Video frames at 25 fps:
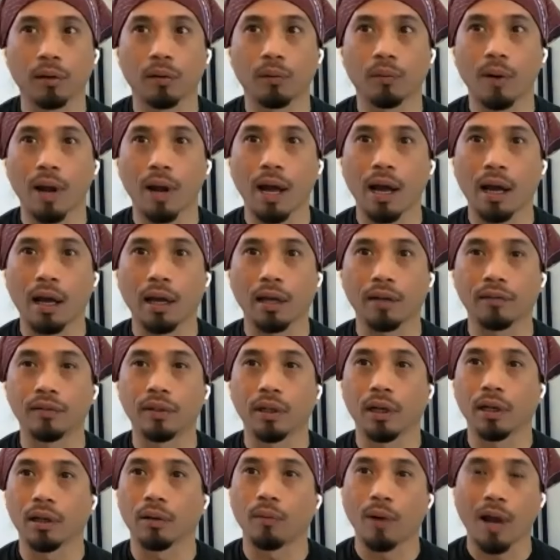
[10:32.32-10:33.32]
arrived
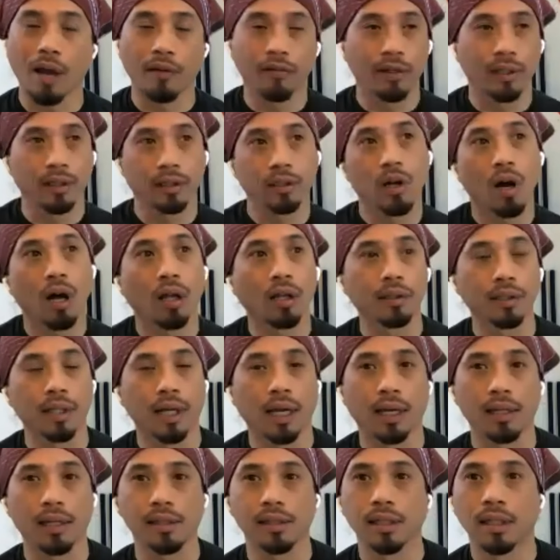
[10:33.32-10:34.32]
and
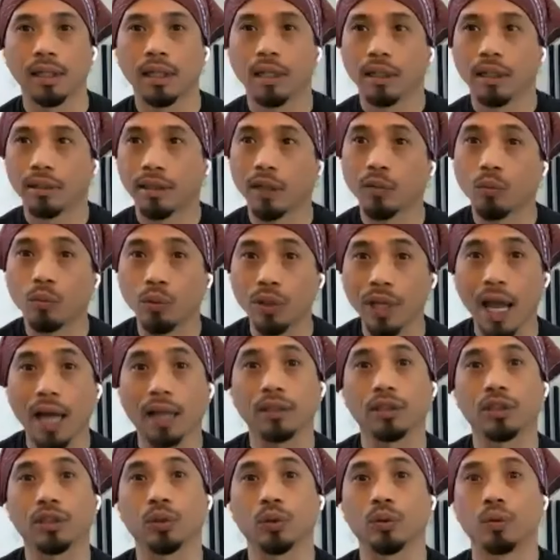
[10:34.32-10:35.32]
colonized, then we
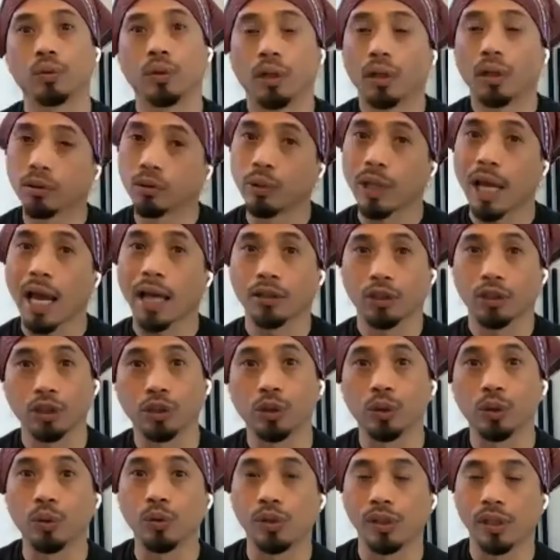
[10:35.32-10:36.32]
had to
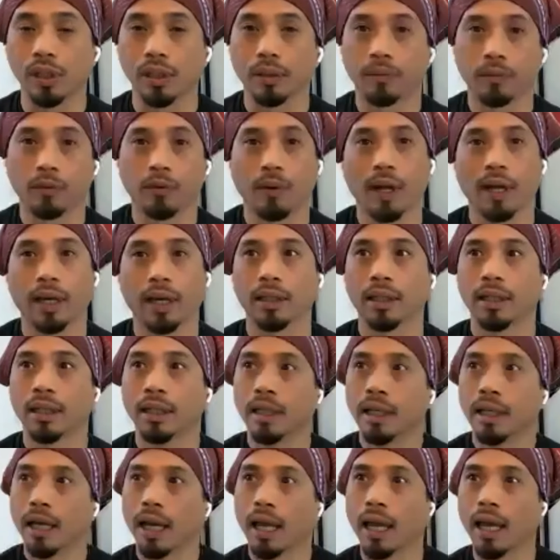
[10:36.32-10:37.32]
use it, right?
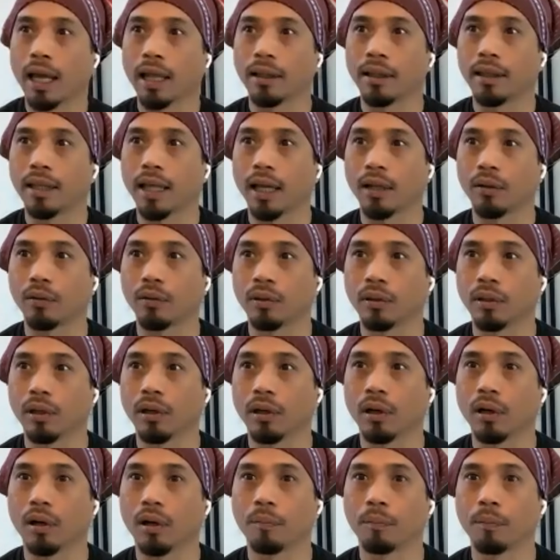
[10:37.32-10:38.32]
And then
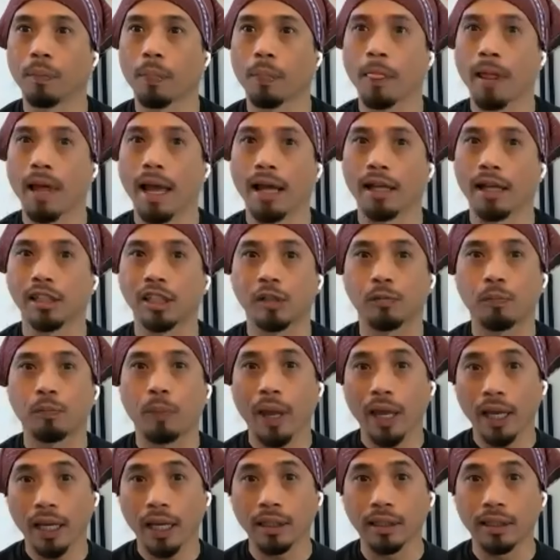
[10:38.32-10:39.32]

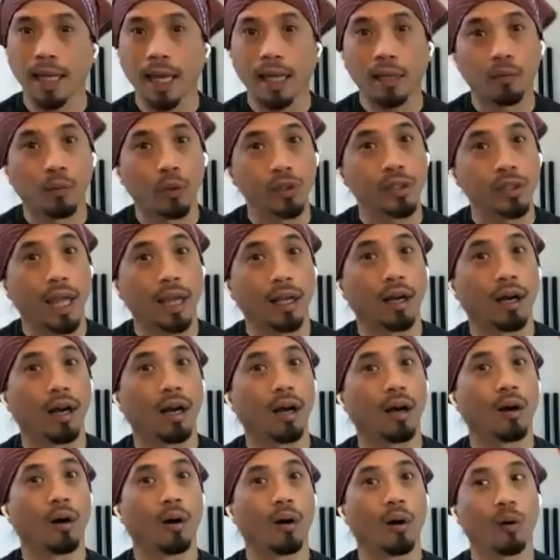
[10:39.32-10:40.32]
Spain then was like,
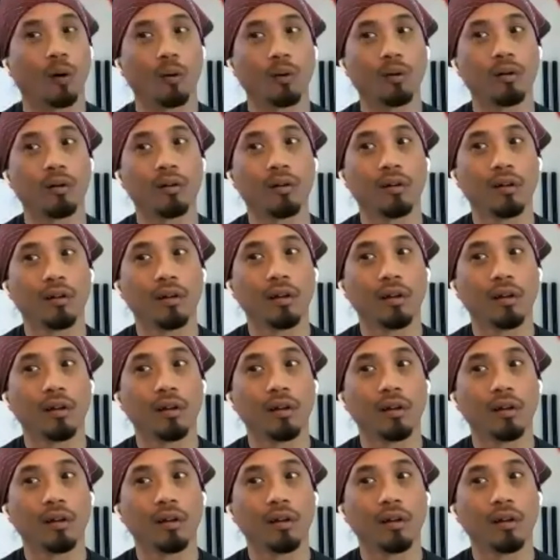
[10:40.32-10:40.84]
uh-oh,